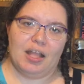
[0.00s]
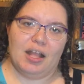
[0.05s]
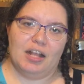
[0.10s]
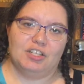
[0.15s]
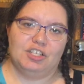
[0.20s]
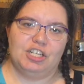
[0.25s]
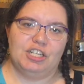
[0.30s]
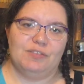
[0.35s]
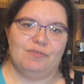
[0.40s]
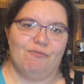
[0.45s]

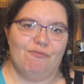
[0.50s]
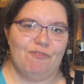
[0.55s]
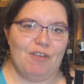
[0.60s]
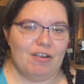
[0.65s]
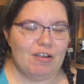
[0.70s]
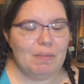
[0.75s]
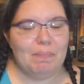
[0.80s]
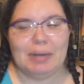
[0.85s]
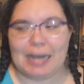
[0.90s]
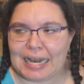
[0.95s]
She's
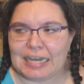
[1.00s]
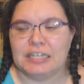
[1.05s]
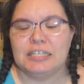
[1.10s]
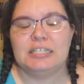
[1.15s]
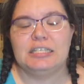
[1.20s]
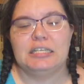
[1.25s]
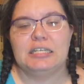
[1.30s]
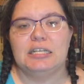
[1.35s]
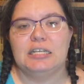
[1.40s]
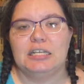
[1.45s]
very
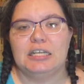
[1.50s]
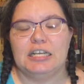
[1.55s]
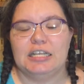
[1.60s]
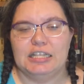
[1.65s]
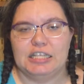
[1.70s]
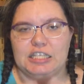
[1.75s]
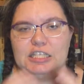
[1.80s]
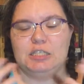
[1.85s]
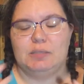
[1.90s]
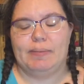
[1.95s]
blunt in
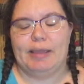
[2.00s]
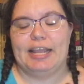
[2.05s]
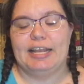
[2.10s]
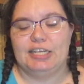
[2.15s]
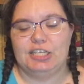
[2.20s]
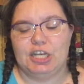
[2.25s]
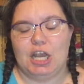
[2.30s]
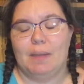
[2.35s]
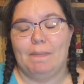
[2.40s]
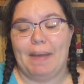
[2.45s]
this
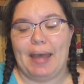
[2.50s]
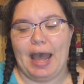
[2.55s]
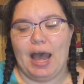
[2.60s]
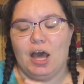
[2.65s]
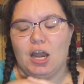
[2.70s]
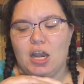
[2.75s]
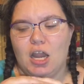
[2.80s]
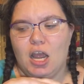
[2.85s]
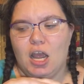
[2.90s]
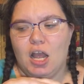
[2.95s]
speech
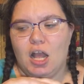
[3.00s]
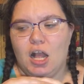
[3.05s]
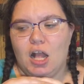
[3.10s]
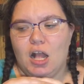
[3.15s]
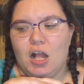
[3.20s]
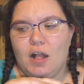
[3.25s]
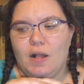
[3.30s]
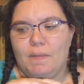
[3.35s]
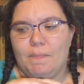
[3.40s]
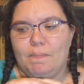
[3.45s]
about
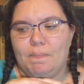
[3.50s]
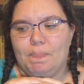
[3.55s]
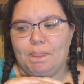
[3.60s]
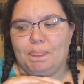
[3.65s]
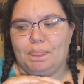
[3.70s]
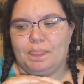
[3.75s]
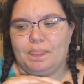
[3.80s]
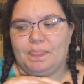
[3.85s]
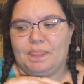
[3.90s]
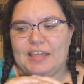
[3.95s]

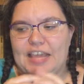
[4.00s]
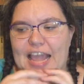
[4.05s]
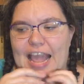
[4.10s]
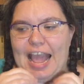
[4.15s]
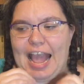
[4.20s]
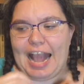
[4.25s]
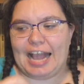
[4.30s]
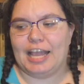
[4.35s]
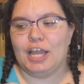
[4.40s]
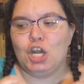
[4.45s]
the
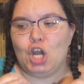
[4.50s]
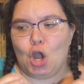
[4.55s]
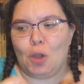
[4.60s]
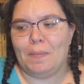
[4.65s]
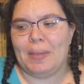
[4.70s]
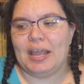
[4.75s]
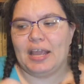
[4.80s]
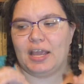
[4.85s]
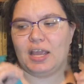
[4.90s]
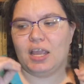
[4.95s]

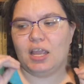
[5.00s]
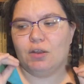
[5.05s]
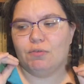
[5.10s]
economic